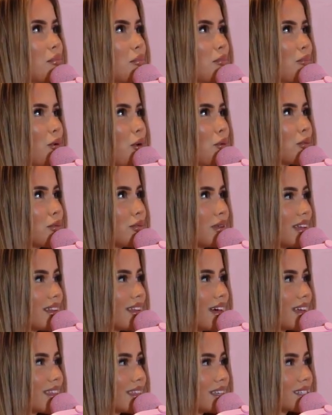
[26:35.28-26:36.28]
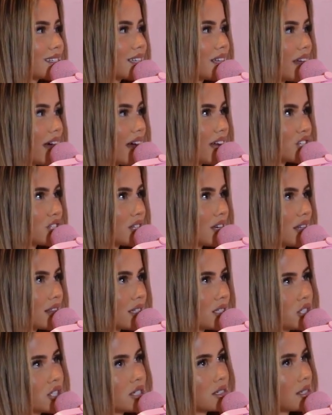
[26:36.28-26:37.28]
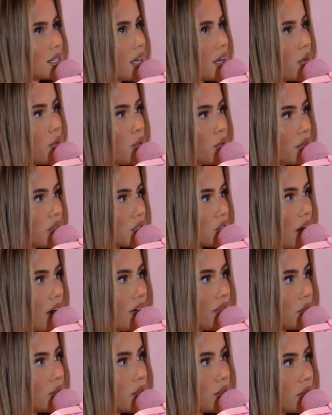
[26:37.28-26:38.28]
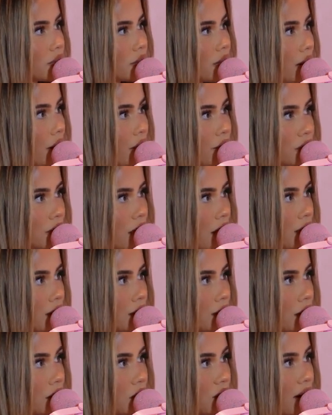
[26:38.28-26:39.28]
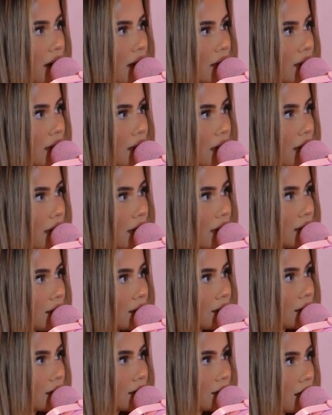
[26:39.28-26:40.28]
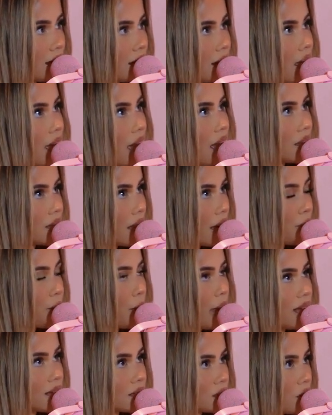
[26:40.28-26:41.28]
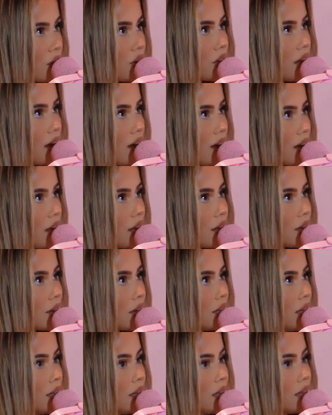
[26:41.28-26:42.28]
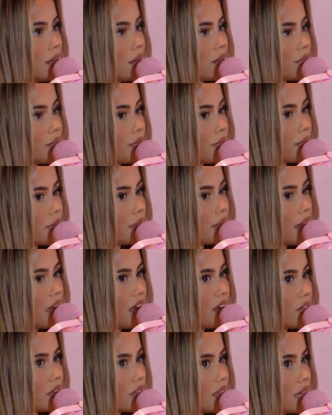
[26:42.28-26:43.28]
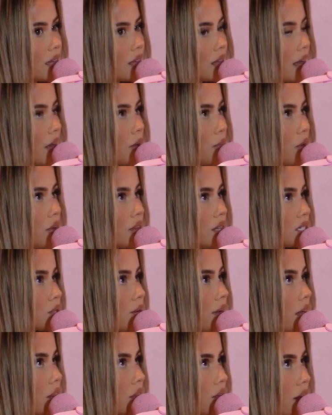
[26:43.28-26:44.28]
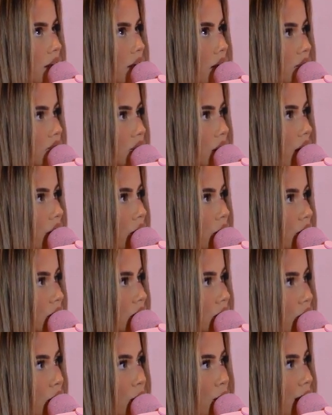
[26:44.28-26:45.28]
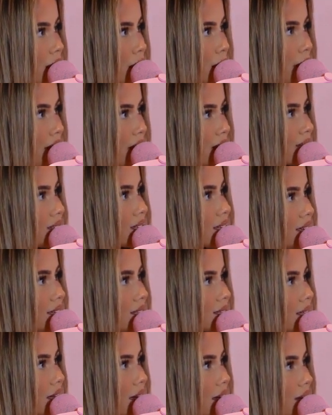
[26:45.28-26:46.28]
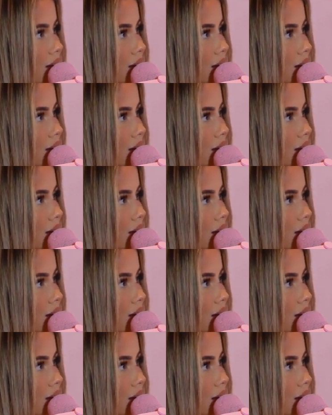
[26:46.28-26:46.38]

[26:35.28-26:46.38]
Probably like this collection and just like all the travel that I've done throughout the years and like being so young and even thinking like I'm only 23 and I've traveled to so many places that